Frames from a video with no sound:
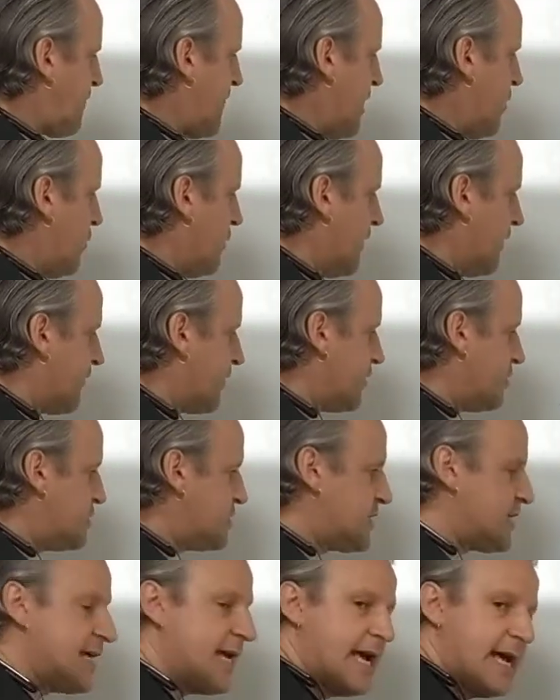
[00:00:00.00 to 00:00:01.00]
And whenever you
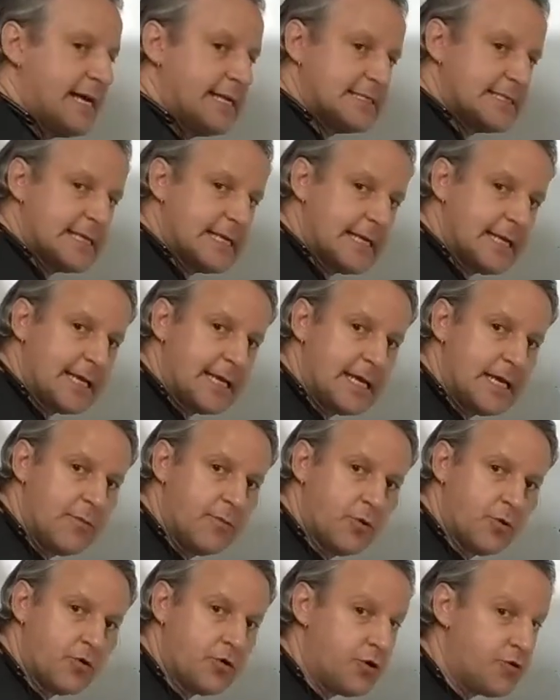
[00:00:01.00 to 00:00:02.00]
see et in
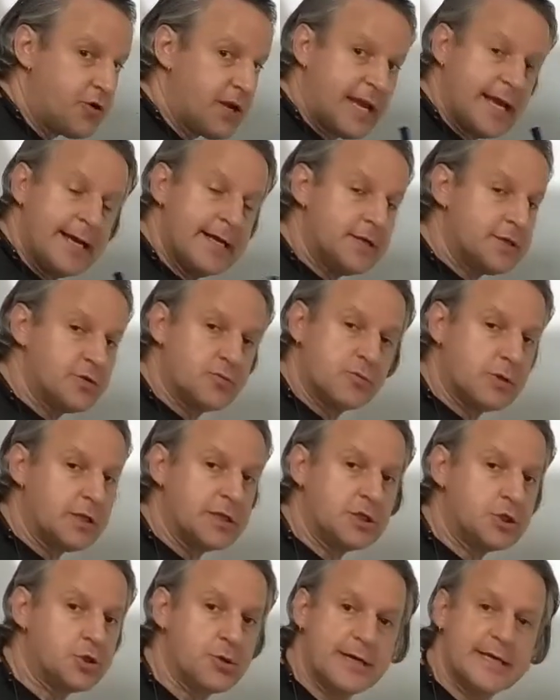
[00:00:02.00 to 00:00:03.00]
Hebrew, you can't really
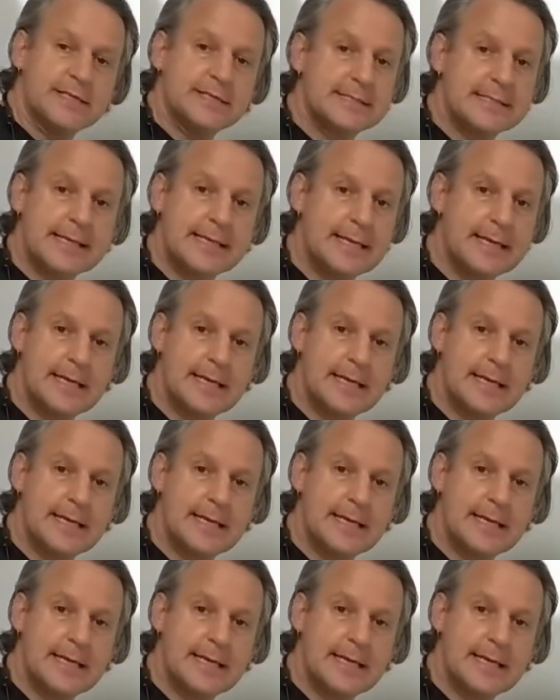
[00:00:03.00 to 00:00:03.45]
translate